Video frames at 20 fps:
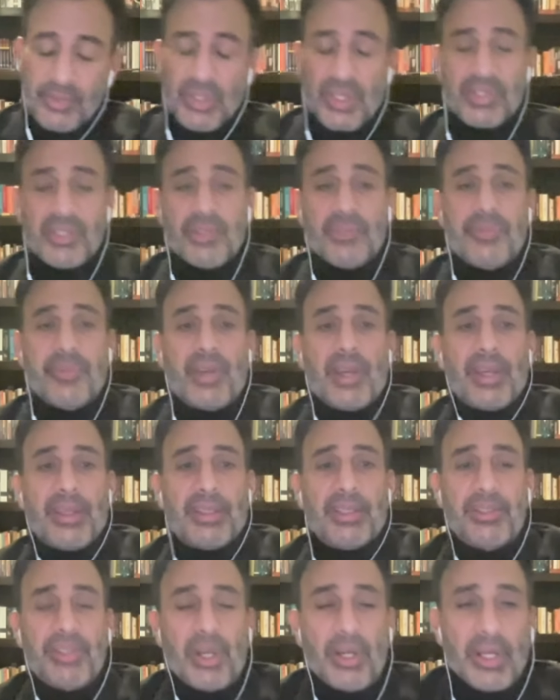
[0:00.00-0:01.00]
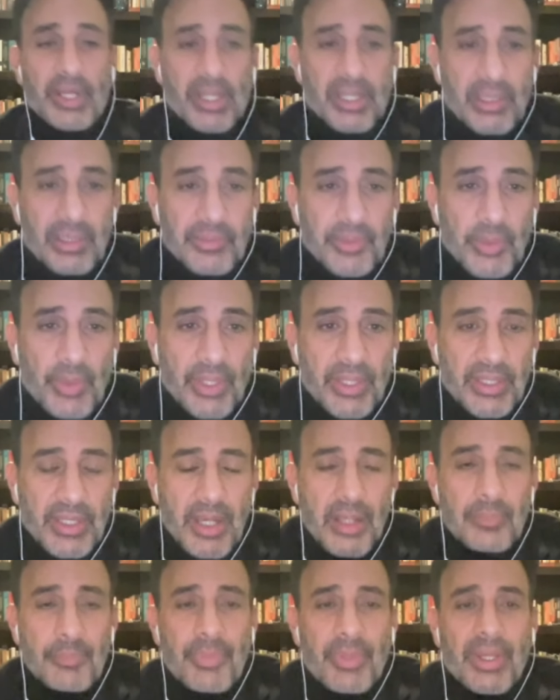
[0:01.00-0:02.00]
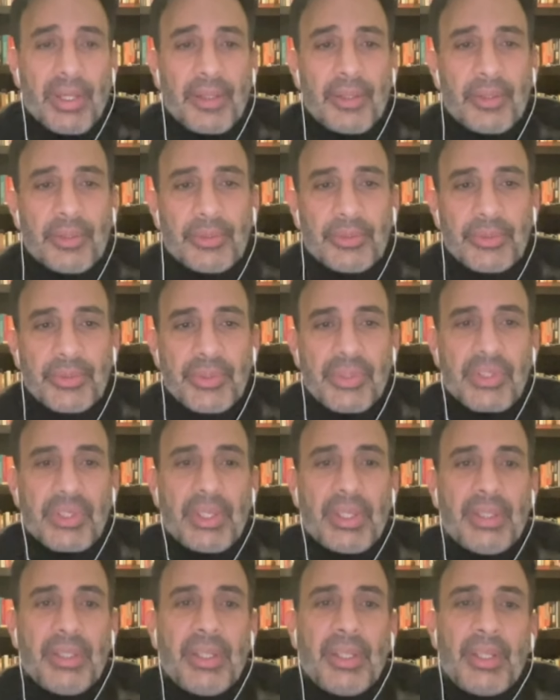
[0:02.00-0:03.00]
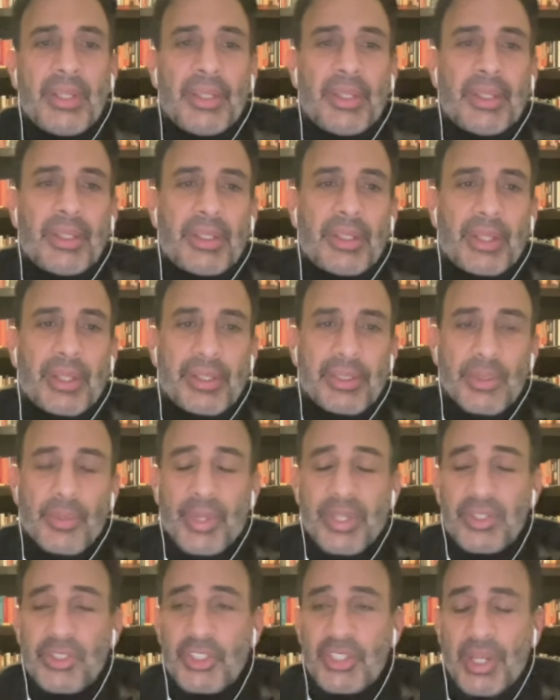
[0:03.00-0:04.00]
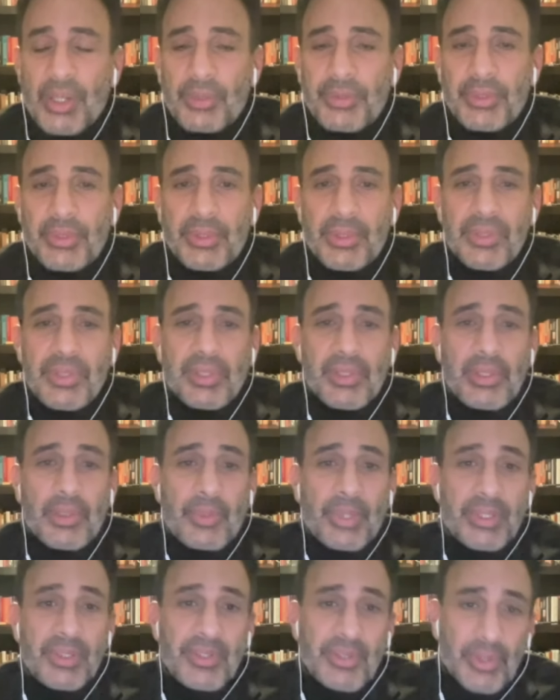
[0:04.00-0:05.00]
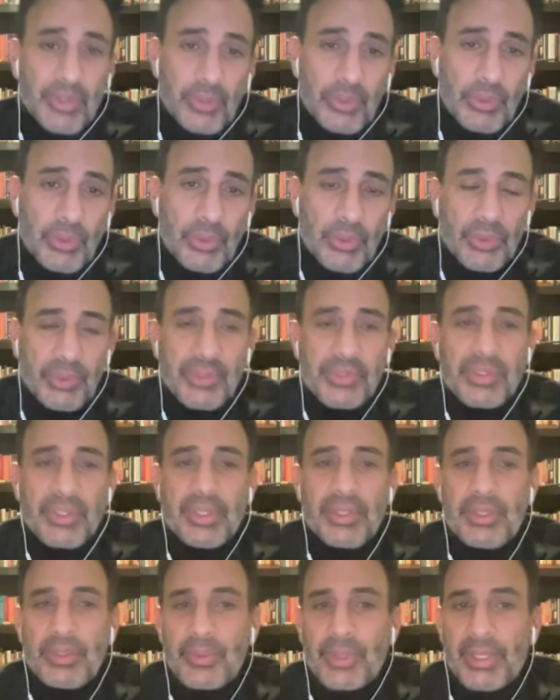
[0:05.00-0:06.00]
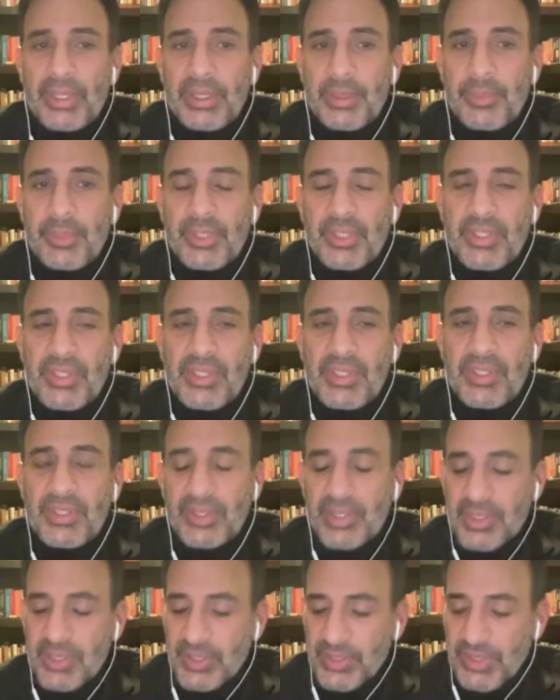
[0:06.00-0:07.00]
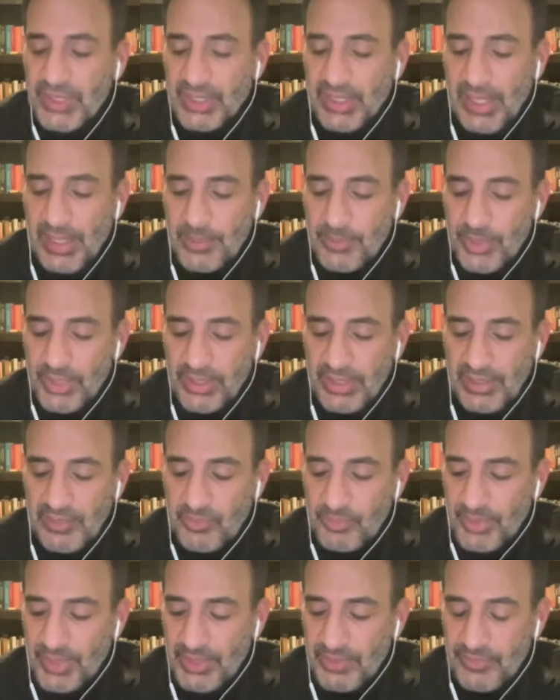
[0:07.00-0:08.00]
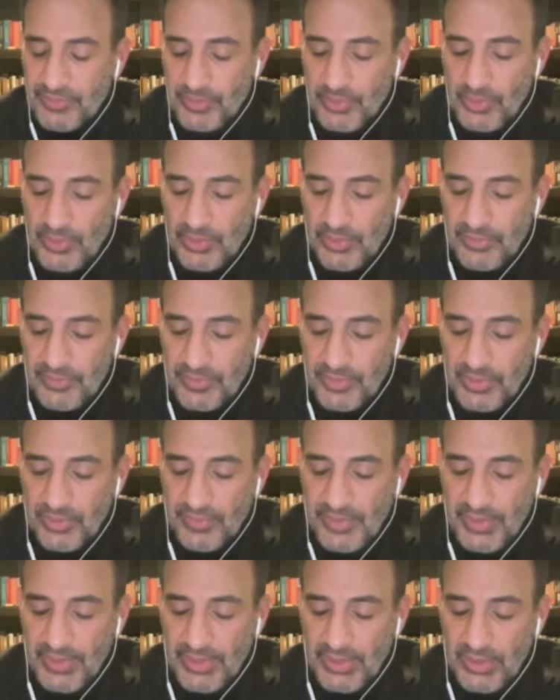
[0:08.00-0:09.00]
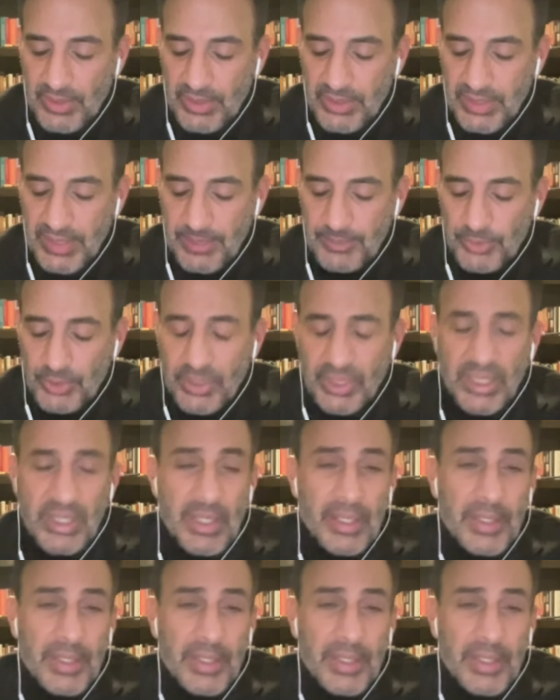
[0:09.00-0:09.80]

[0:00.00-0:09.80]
justifying the targeting of UN compounds and UN shelters and UN schools and UN. I mean, this is the game that they've played for a very long time. Look,